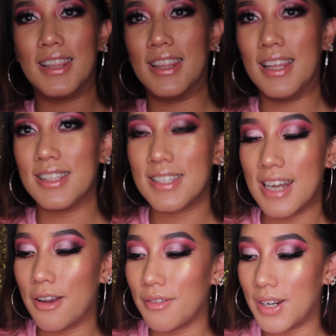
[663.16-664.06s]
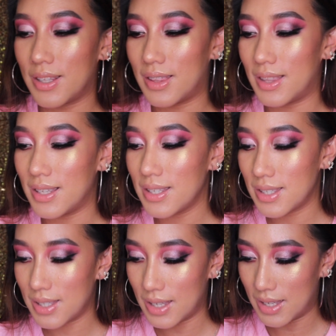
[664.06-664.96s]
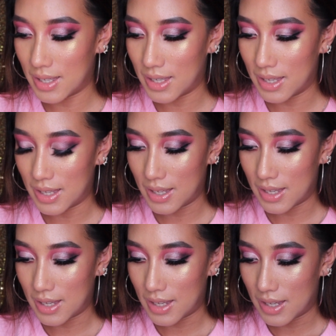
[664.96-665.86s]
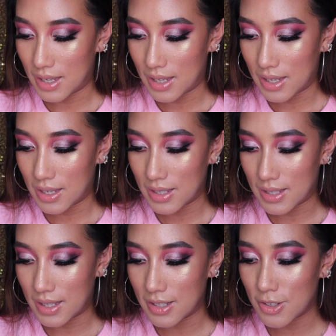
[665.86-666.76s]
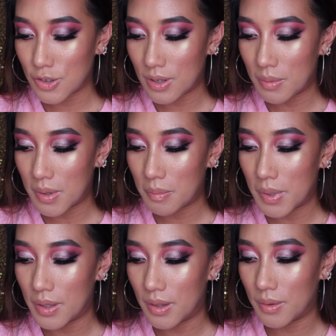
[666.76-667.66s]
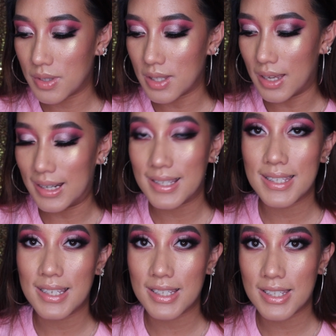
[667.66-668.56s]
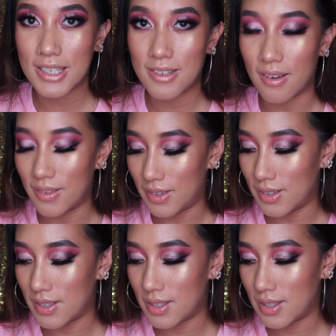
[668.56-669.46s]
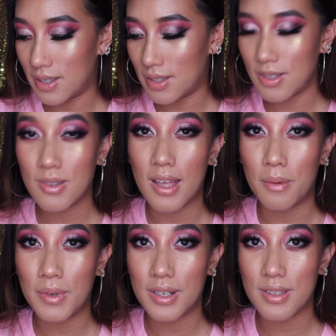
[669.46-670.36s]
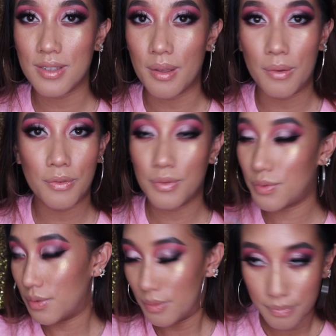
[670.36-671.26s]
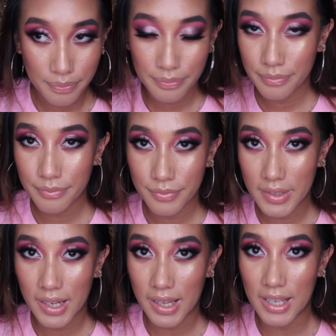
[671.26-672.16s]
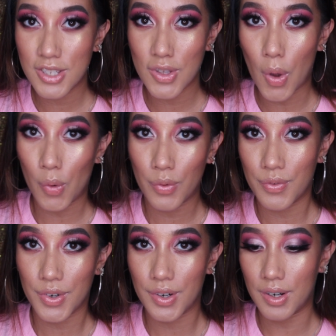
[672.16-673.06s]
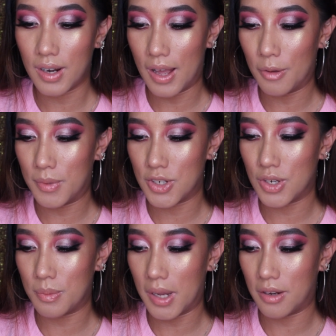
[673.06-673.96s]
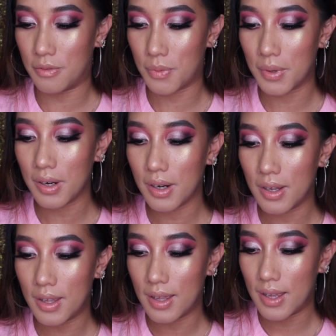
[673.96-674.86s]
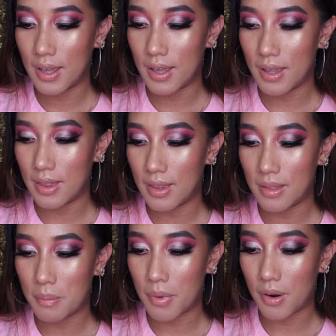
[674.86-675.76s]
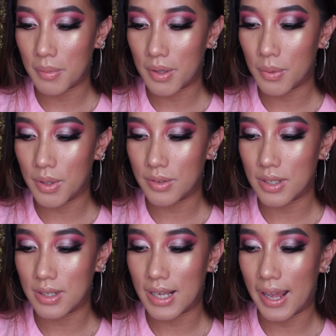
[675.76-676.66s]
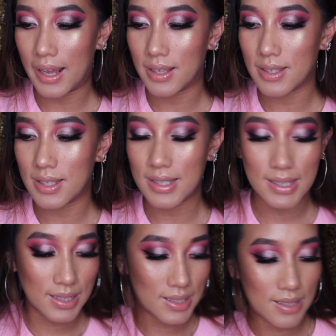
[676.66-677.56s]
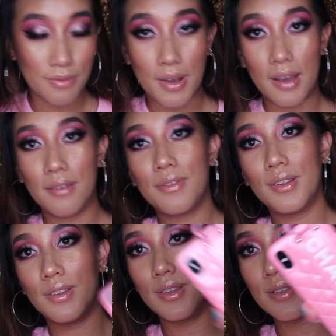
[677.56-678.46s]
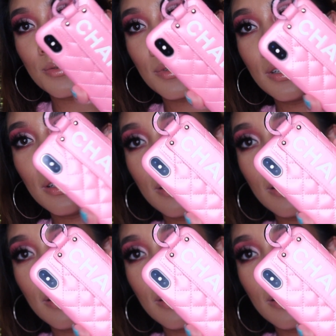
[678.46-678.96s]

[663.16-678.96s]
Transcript: Let's now read this. It says Dreaming pillow set is $60. So that one itself is over how much you paid for. And then the Barbie quilted case is $65. This one.